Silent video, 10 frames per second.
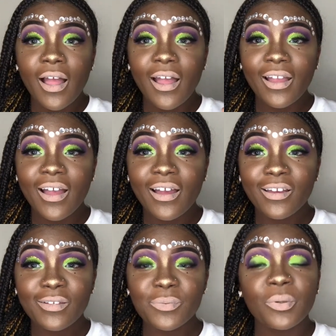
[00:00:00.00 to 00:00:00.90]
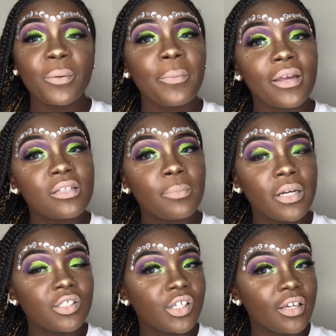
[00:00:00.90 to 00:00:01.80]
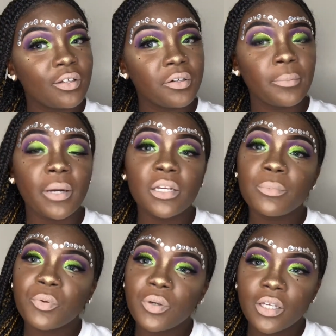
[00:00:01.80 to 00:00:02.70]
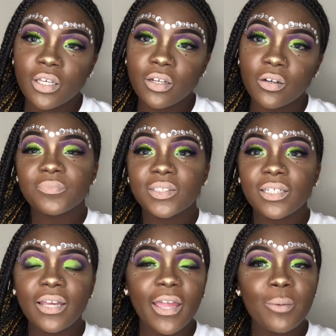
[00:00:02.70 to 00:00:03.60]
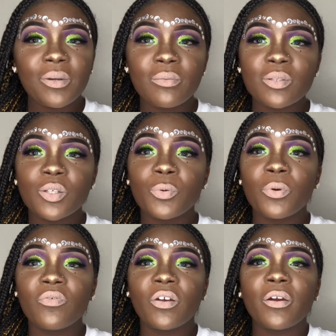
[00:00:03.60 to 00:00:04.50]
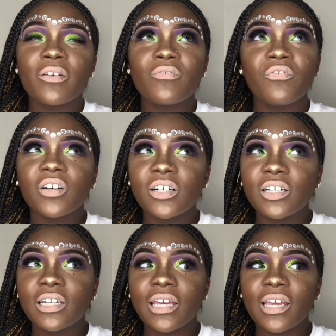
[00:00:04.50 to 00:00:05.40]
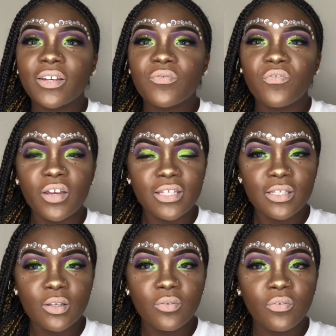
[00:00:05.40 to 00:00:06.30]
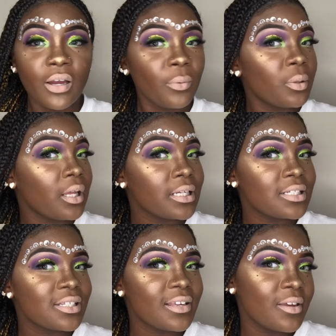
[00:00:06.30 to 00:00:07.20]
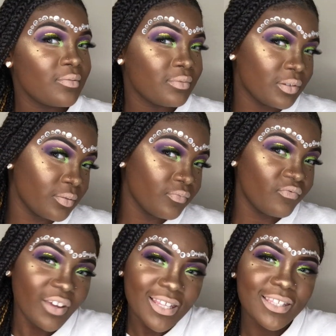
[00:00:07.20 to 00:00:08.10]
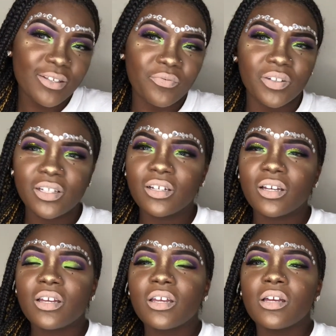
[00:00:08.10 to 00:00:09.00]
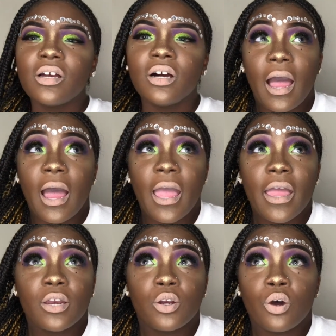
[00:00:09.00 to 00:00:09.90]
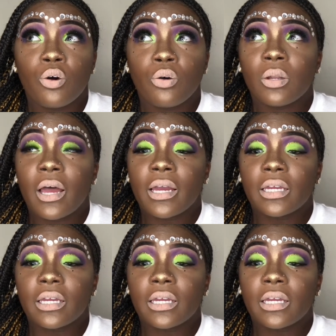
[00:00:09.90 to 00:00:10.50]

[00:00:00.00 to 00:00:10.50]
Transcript: Hi guys, welcome back to my channel. Imani Marie here. Today I'm coming to you with a very fun and festive, I would like to say, festive look. I had no